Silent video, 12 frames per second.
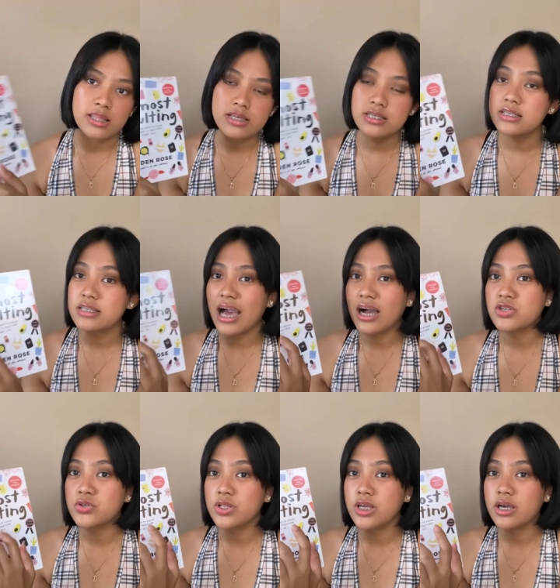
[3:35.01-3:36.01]
This is
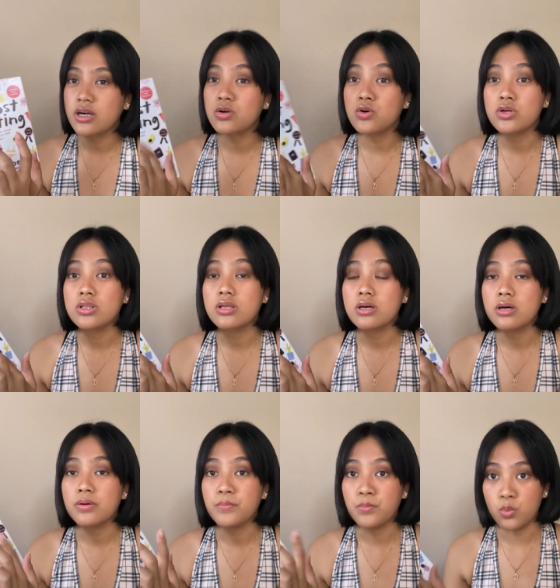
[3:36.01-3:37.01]
actually a good
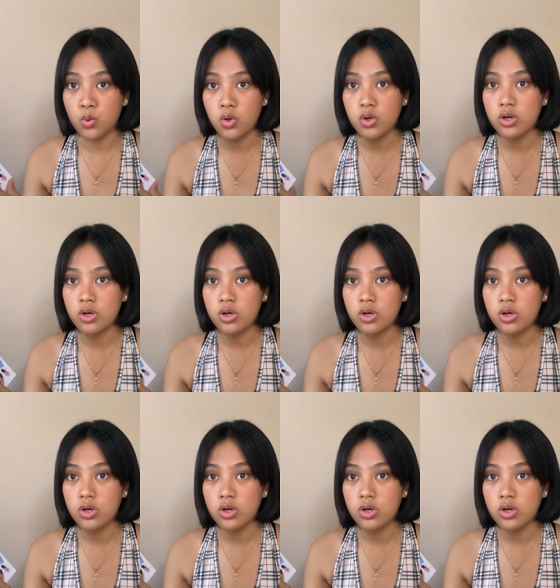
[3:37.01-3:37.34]
book